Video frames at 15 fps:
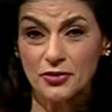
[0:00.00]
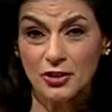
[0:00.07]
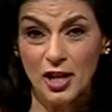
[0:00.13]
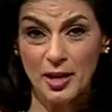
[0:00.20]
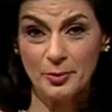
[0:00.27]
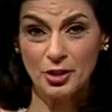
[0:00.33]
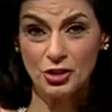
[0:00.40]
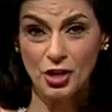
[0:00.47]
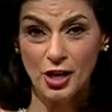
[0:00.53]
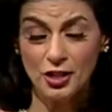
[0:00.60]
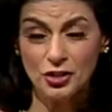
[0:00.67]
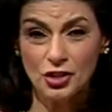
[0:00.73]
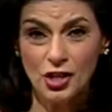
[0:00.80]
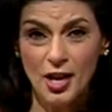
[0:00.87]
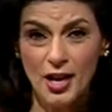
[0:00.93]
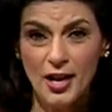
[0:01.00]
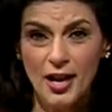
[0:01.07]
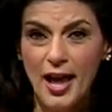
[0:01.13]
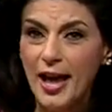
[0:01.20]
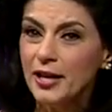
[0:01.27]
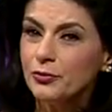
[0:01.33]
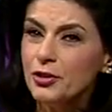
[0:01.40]
of climate change,
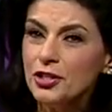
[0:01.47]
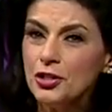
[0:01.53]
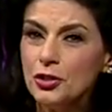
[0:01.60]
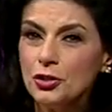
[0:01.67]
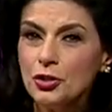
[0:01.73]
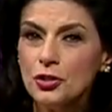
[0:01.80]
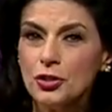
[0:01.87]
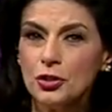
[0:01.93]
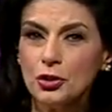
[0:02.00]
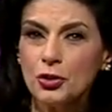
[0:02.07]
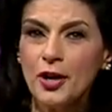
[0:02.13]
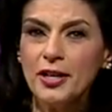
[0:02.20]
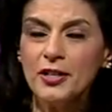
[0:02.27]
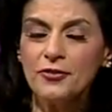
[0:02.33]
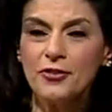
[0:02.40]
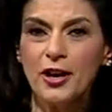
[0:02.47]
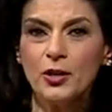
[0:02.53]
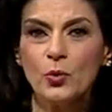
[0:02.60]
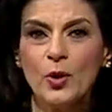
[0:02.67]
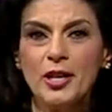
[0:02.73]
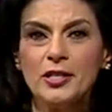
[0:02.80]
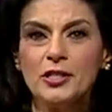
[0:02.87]
and researchers are trying to
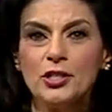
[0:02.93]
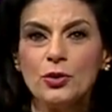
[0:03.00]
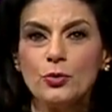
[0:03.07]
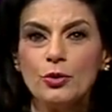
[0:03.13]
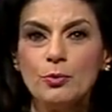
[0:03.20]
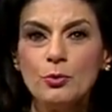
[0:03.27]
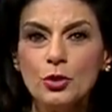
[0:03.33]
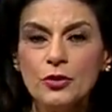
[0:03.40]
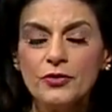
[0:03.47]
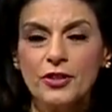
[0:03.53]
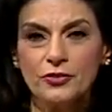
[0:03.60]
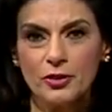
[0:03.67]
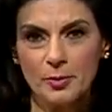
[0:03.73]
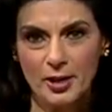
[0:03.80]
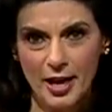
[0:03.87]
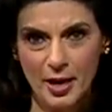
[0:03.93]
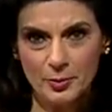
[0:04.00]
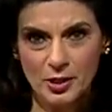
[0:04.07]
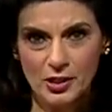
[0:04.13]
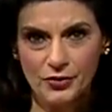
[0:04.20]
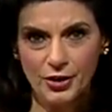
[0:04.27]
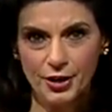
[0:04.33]
find ways to remove it from the
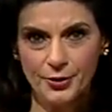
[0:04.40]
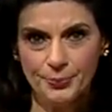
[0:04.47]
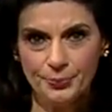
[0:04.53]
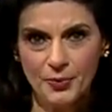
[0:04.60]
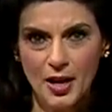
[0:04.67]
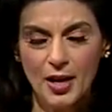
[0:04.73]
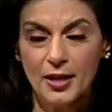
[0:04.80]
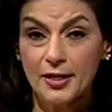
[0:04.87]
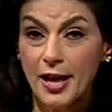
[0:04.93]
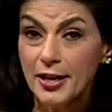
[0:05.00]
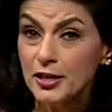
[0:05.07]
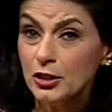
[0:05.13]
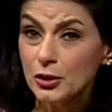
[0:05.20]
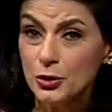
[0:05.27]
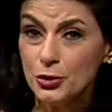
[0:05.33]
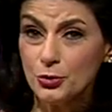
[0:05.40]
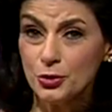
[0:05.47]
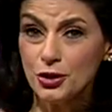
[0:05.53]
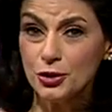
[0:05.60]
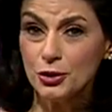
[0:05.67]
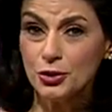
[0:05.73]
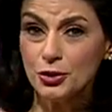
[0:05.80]
atmosphere. That includes
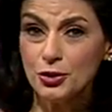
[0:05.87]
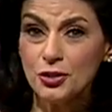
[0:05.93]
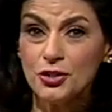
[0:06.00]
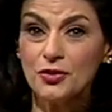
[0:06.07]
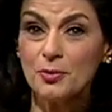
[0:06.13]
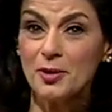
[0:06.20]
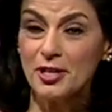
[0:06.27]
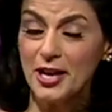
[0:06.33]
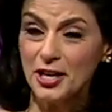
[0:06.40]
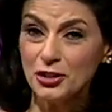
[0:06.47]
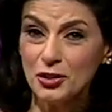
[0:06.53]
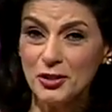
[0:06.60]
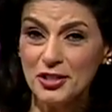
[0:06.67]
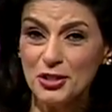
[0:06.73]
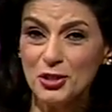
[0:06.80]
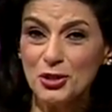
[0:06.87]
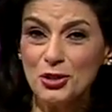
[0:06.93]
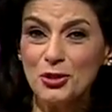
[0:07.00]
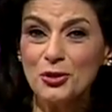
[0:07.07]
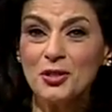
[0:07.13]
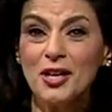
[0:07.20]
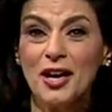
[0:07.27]
researchers from the National
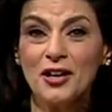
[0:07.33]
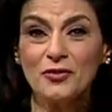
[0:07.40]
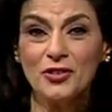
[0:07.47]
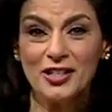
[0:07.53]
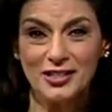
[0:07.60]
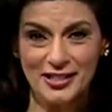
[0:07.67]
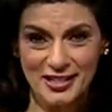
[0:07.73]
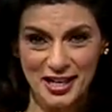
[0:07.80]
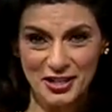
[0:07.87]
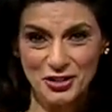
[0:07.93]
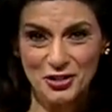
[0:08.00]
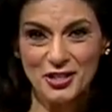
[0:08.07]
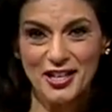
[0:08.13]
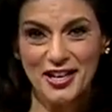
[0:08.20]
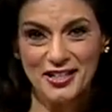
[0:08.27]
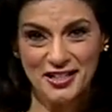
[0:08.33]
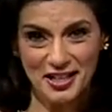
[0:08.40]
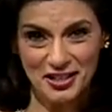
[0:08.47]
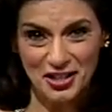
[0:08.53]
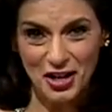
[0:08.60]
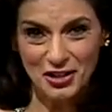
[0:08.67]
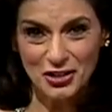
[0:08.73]
Institute of Standards and
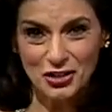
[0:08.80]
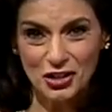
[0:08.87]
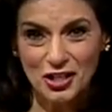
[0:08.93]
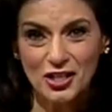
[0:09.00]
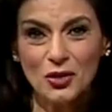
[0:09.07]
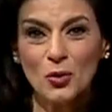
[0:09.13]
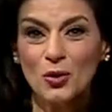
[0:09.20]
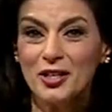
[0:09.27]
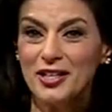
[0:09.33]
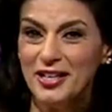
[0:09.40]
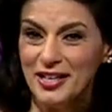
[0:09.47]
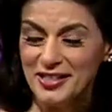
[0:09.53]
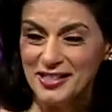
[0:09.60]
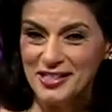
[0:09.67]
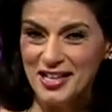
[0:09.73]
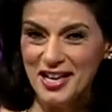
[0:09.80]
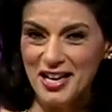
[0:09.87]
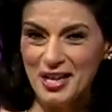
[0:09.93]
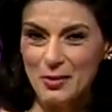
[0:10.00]
Technology, or NIST.